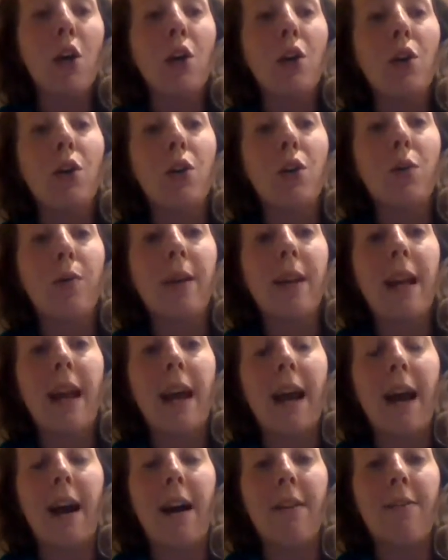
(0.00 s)
You can
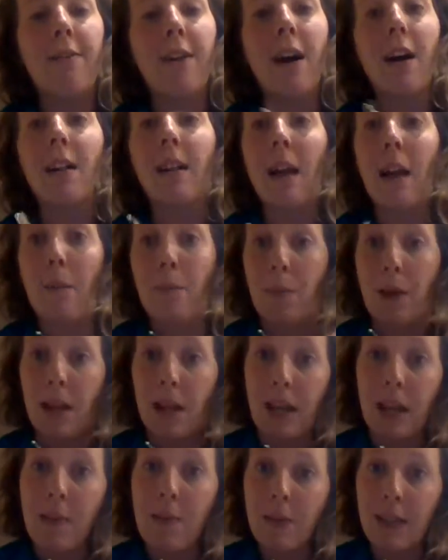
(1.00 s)
have a clamp and a
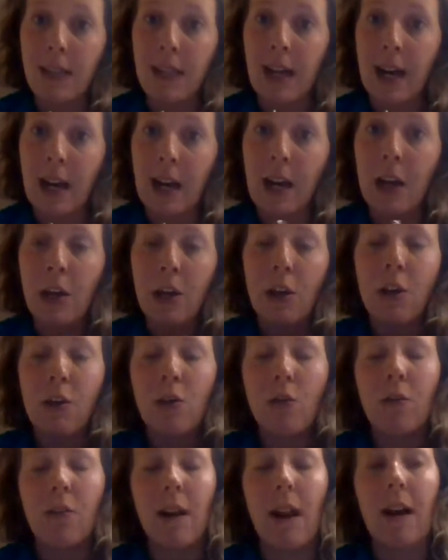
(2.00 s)
hemostat.
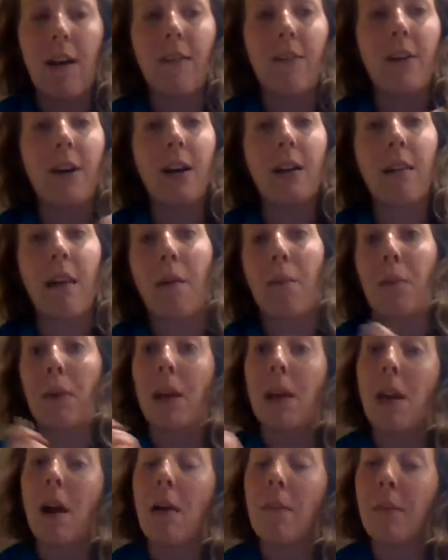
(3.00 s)
You can have a clamp and
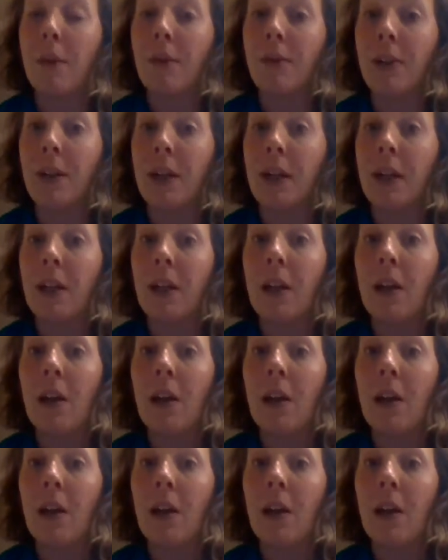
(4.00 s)
an umbi ring.